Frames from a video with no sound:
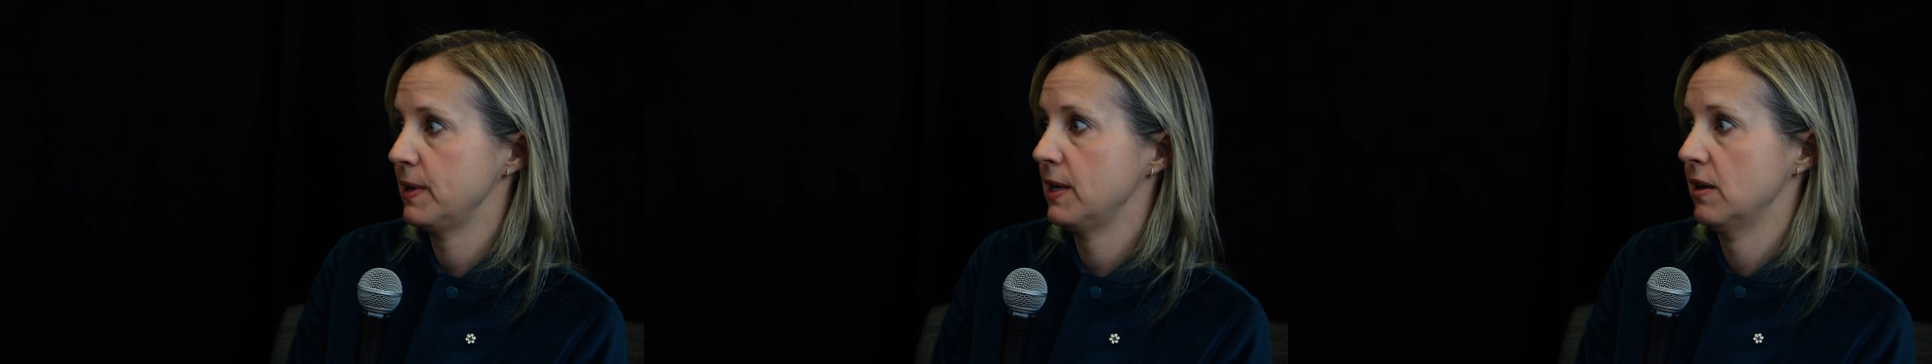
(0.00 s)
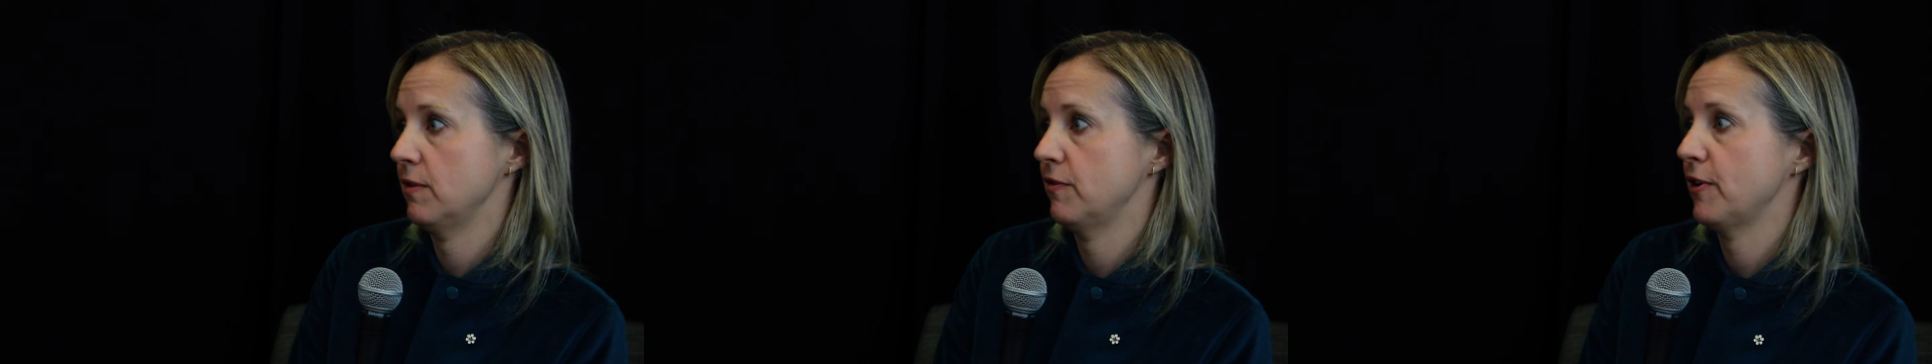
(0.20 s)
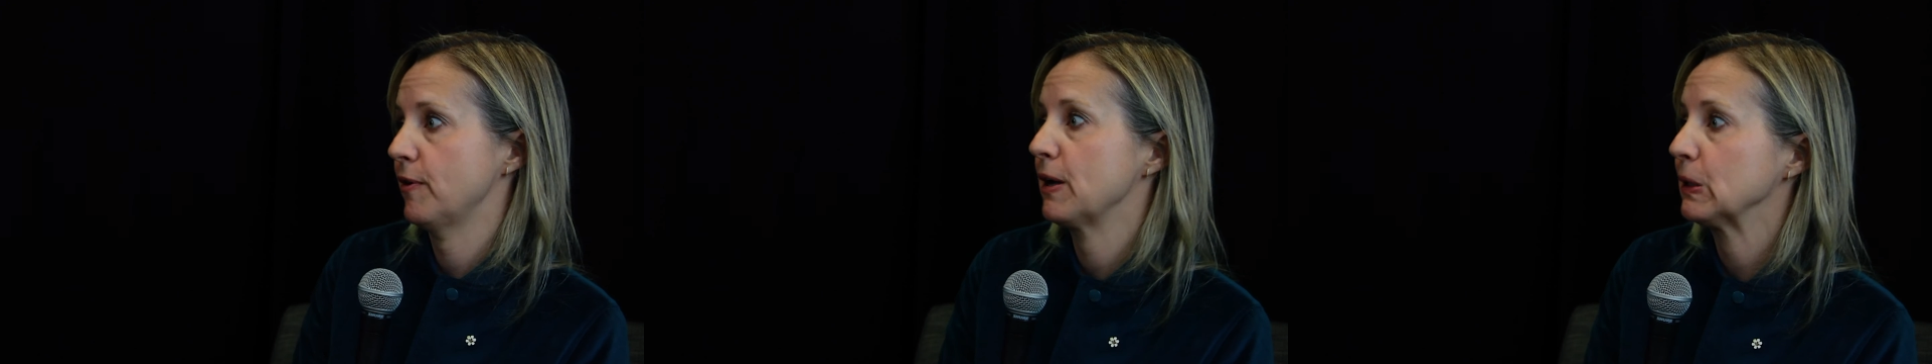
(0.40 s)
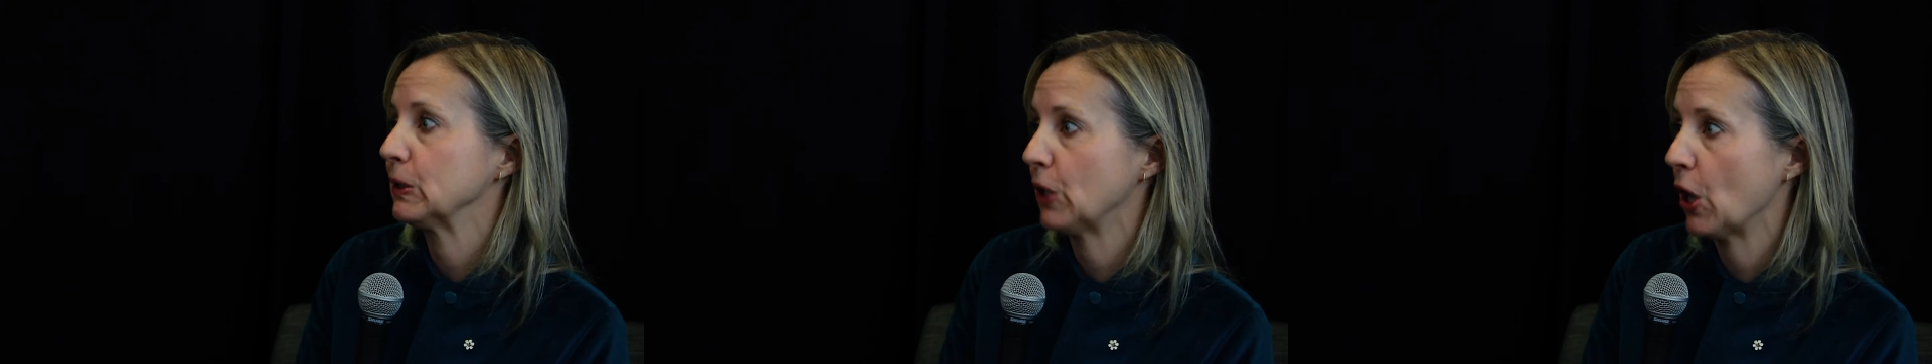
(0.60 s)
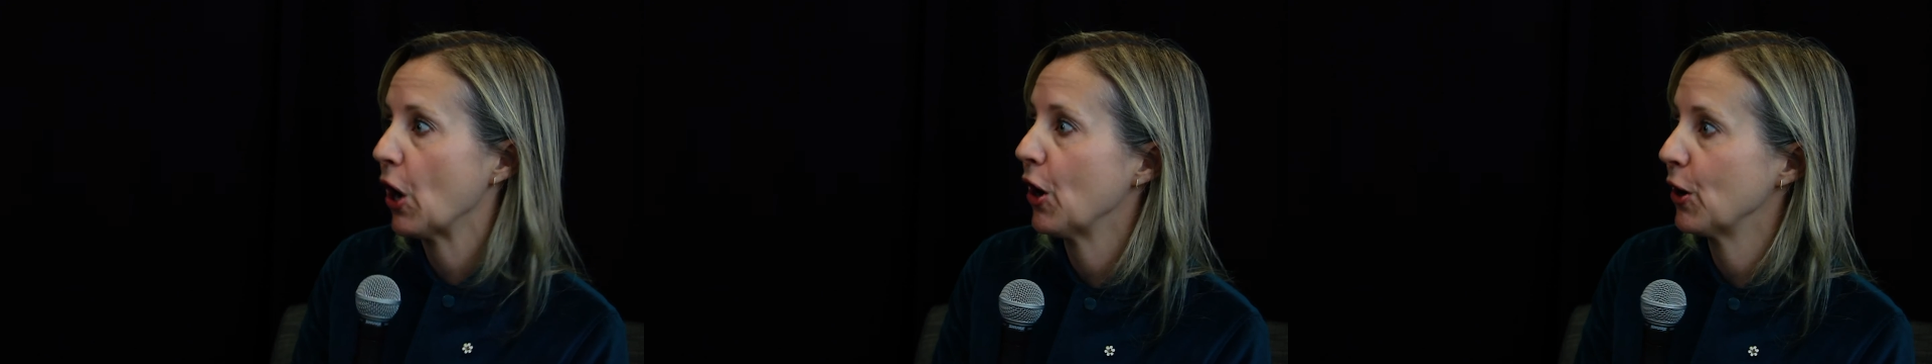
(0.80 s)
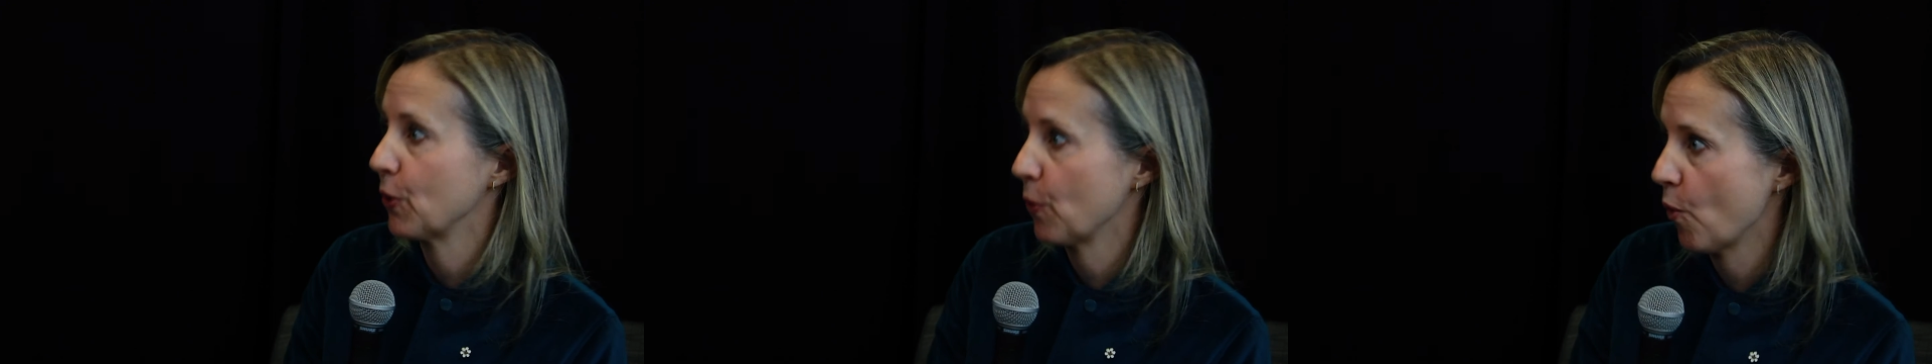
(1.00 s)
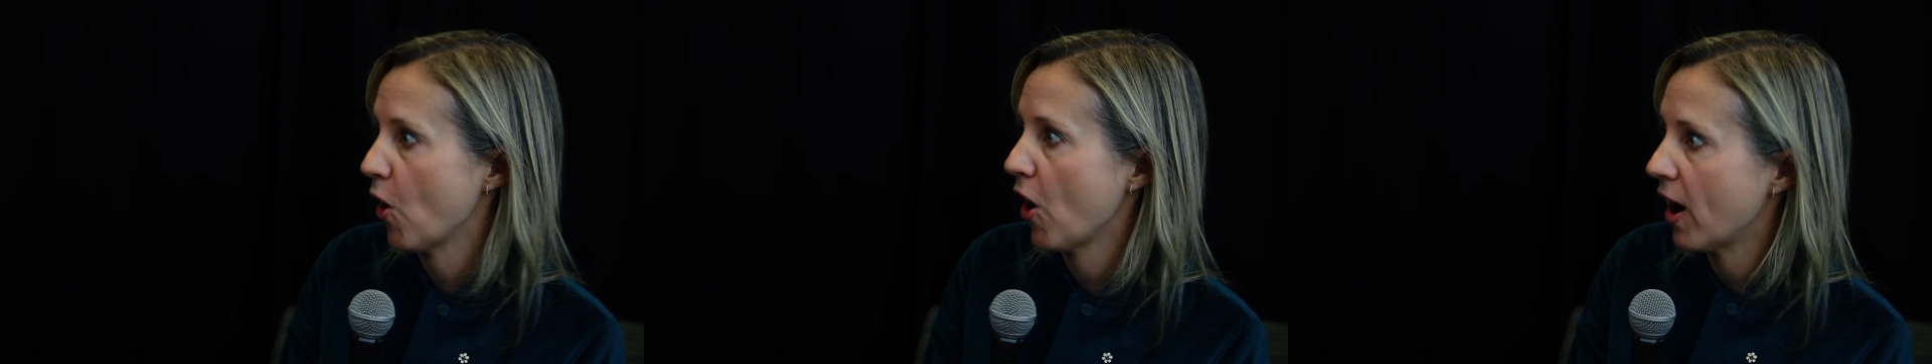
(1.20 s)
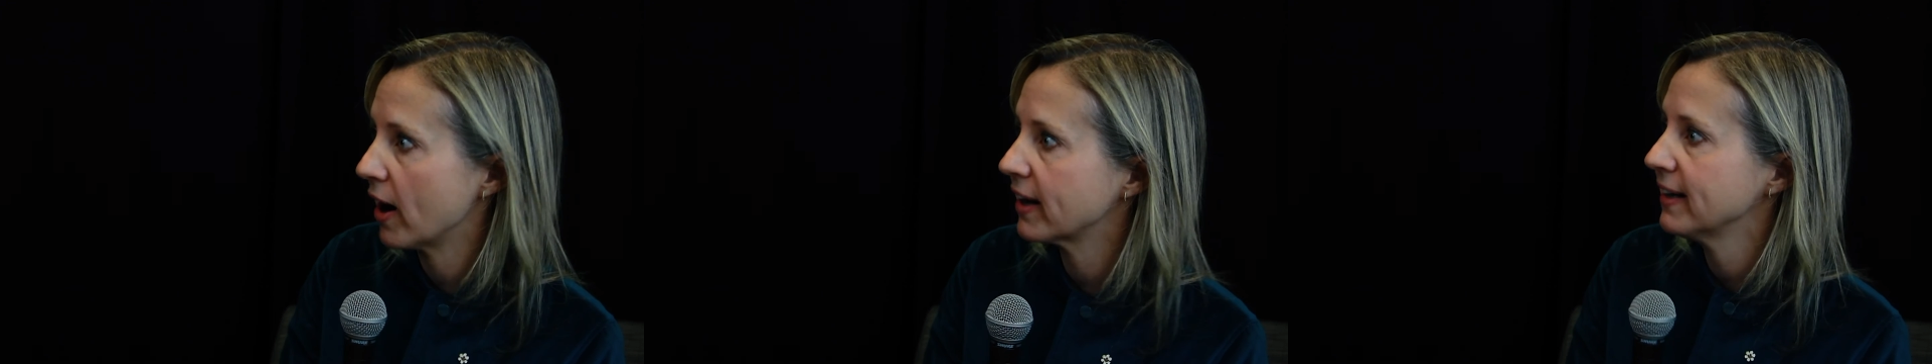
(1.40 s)
in a very long
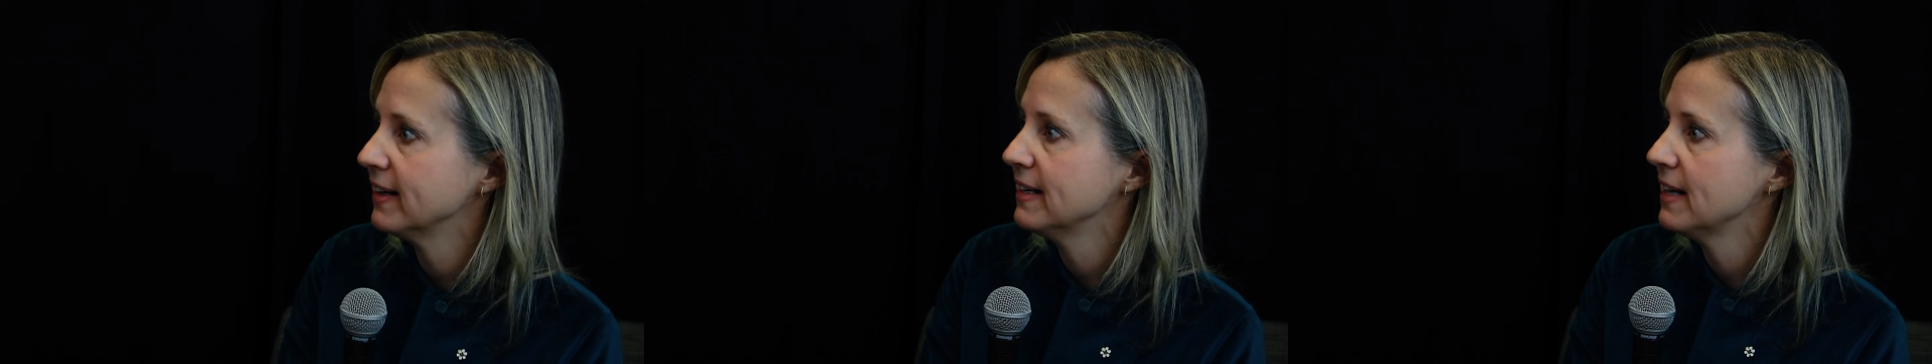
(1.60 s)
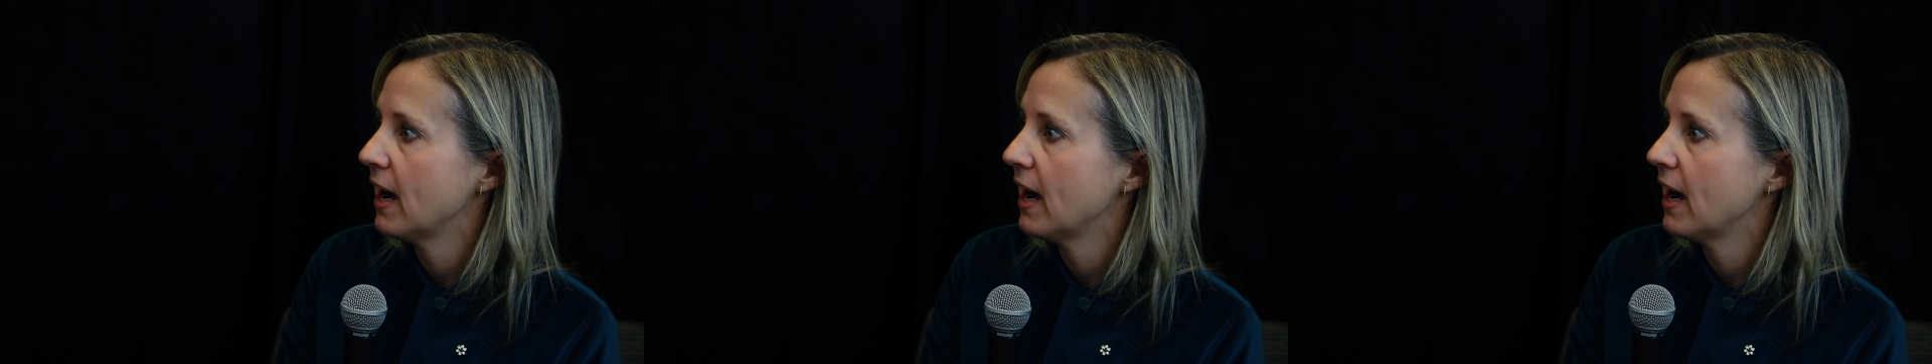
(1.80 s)
walk.